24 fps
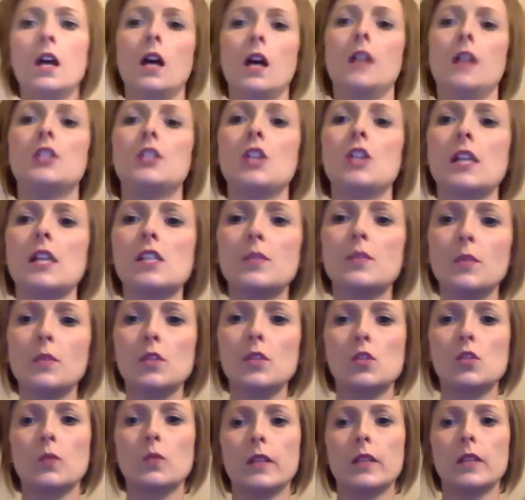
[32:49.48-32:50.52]
Adjustable
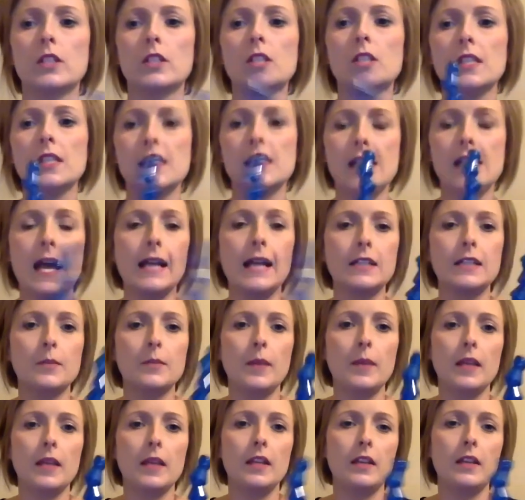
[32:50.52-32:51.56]
switch that's
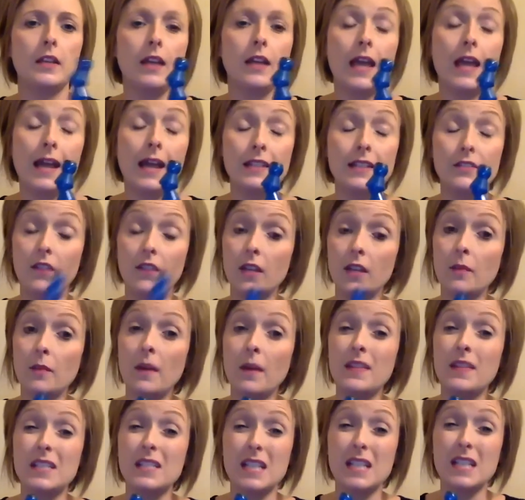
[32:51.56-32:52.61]
activated
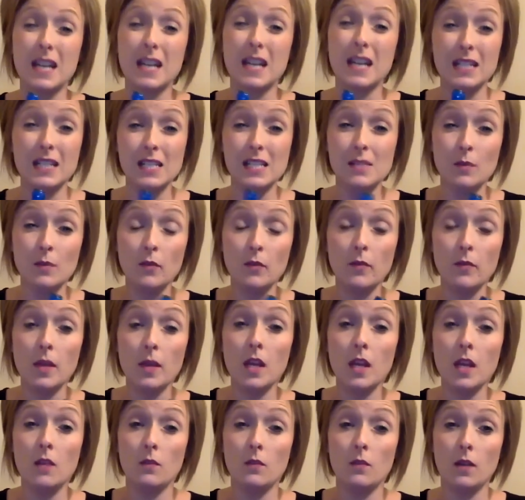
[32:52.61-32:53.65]
by the tiniest
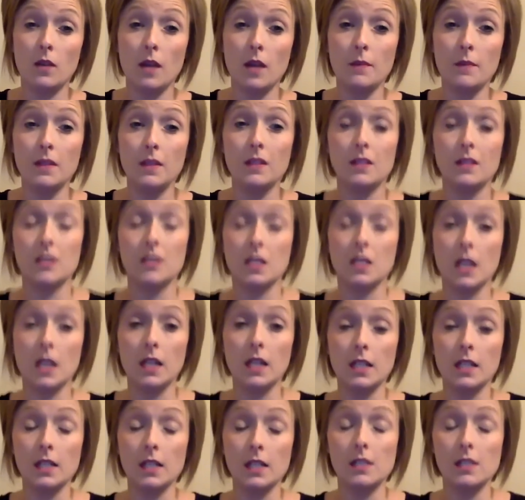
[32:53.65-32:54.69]
movement. And when I mean the
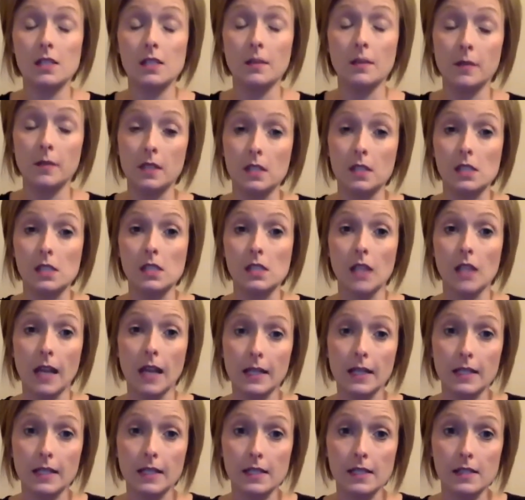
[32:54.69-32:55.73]
tiniest, I mean the
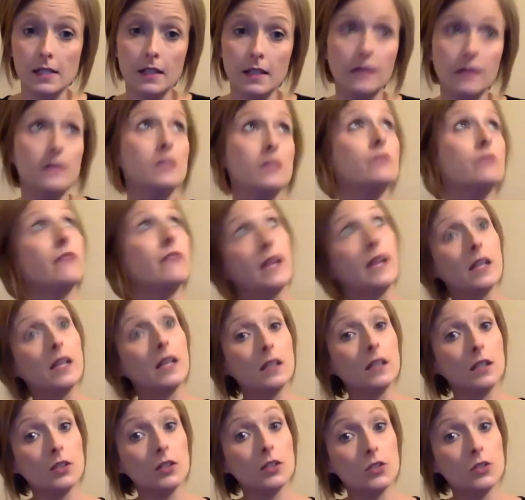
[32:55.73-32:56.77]
slightest, like this
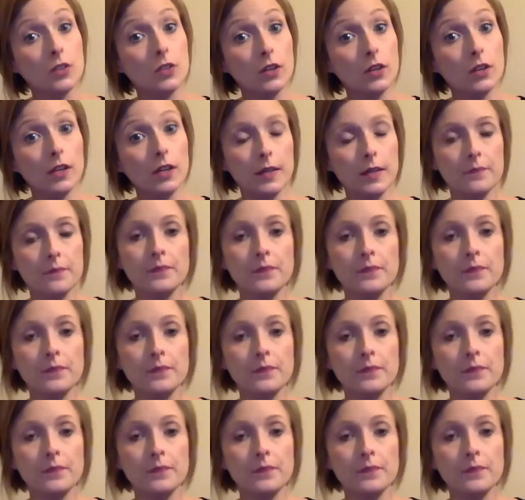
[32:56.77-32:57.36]
fan can trigger it.